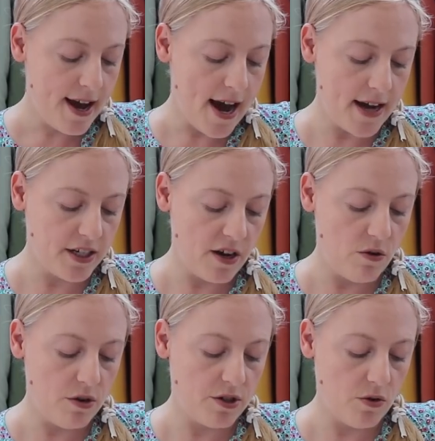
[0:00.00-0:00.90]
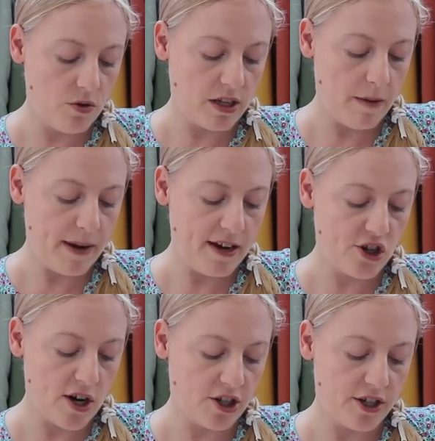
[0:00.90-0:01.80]
and it would also be
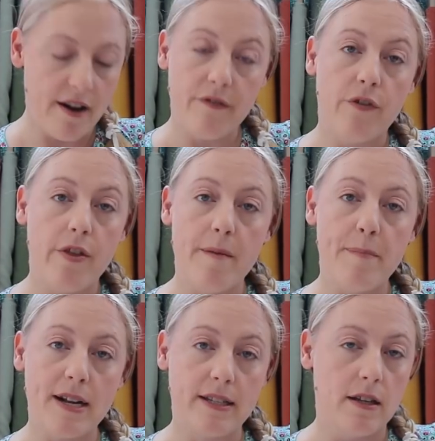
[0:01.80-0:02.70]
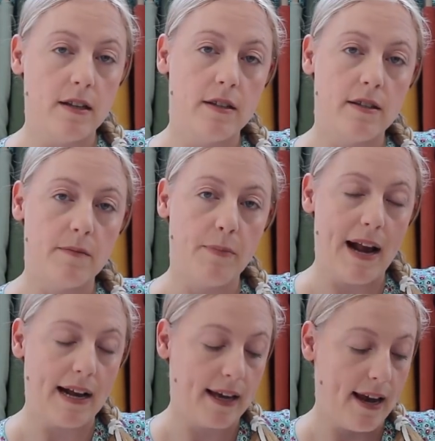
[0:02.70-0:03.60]
structured enough for the buttons
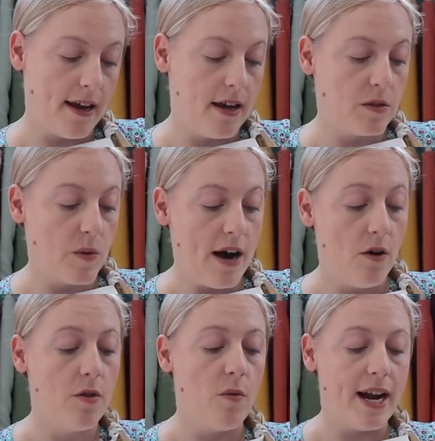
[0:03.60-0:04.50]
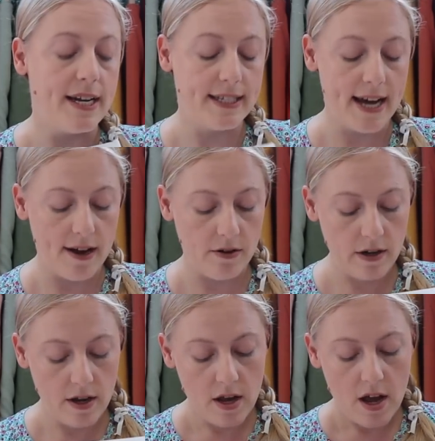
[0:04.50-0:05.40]
placket as well on the way
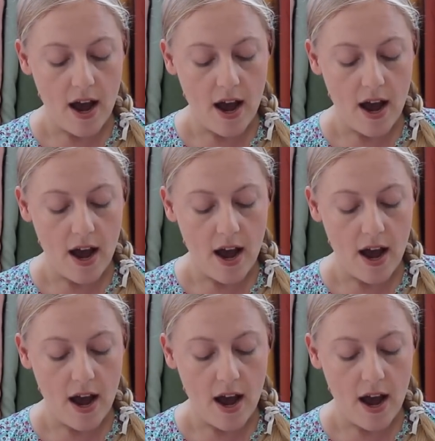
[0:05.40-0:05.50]
down.